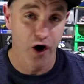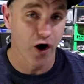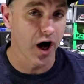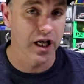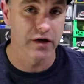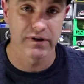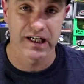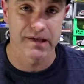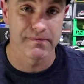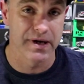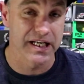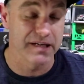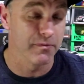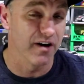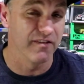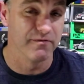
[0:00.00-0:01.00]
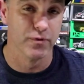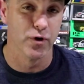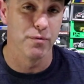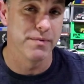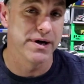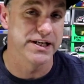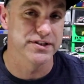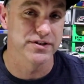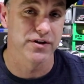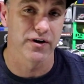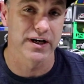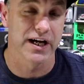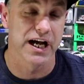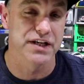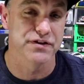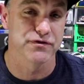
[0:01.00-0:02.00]
Highly recommend him. I've bought many slot
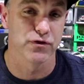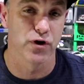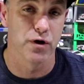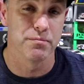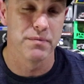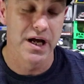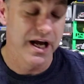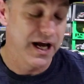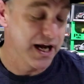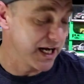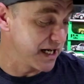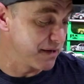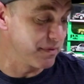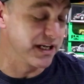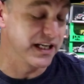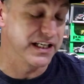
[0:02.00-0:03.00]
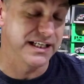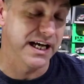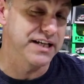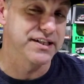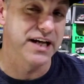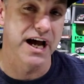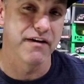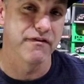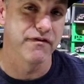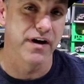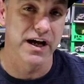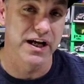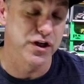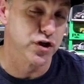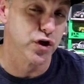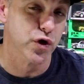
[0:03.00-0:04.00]
cars from him, and he does have
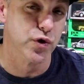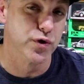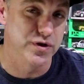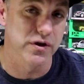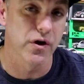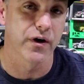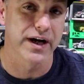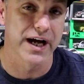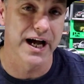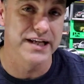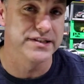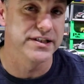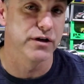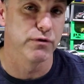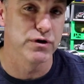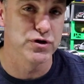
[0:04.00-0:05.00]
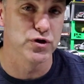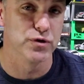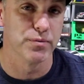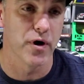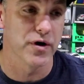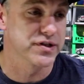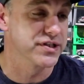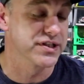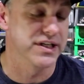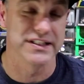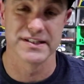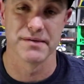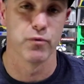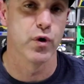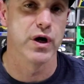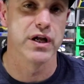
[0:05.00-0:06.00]
used slot cars in the original boxes and
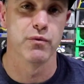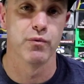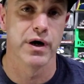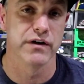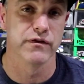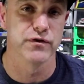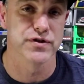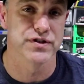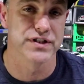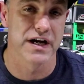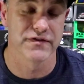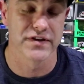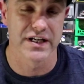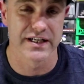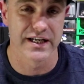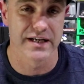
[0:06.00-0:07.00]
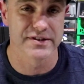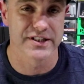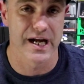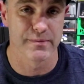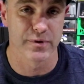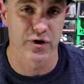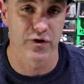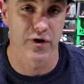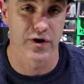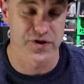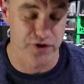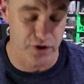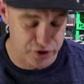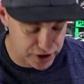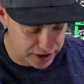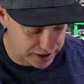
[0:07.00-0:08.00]
some weird and wonderful stuff that he does come across.
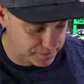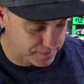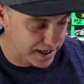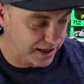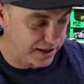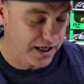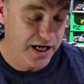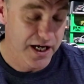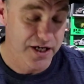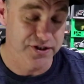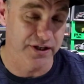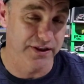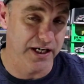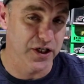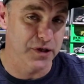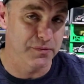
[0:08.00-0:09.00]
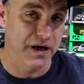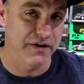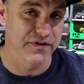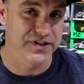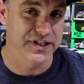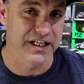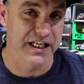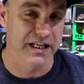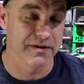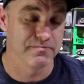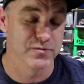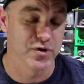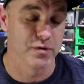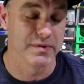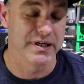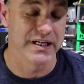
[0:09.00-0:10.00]
So check him out. So thank you, mate, for sending him
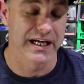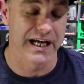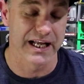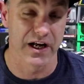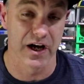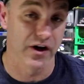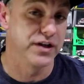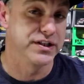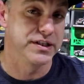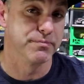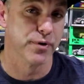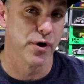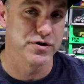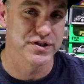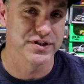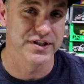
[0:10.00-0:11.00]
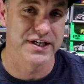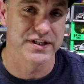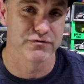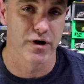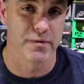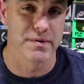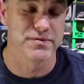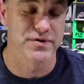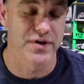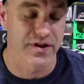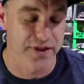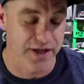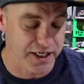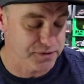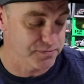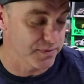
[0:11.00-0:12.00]
to me, and I did purchase these from him, so
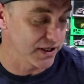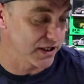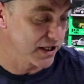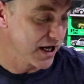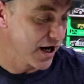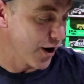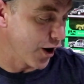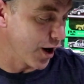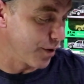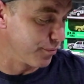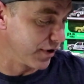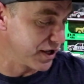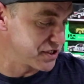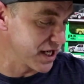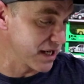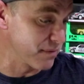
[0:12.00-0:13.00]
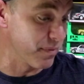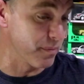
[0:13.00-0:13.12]
thanks, buddy. I appreciate it.